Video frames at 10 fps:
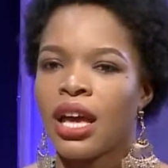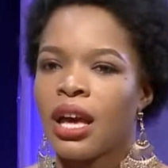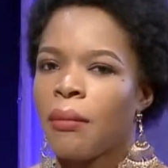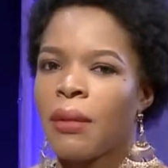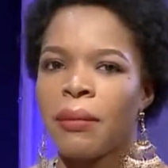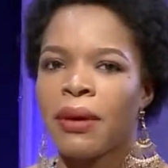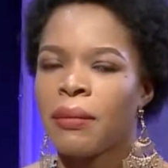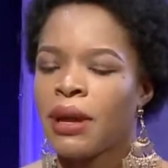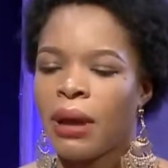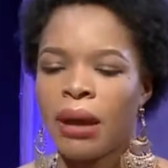my, my,
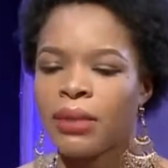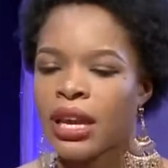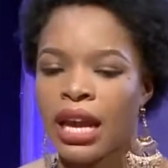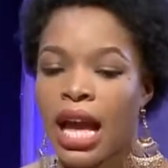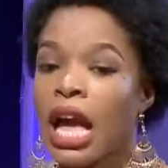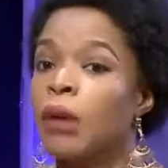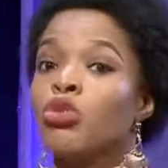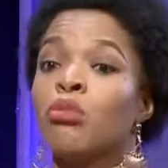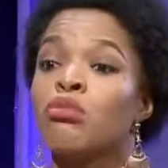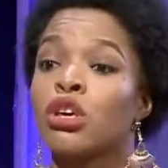I'm like, I am not
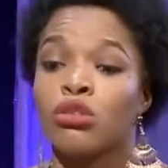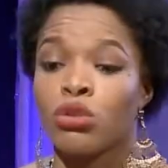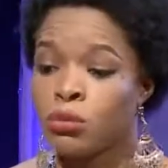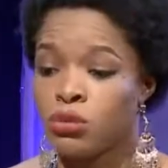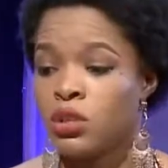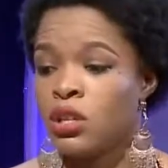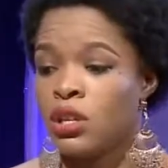making up today.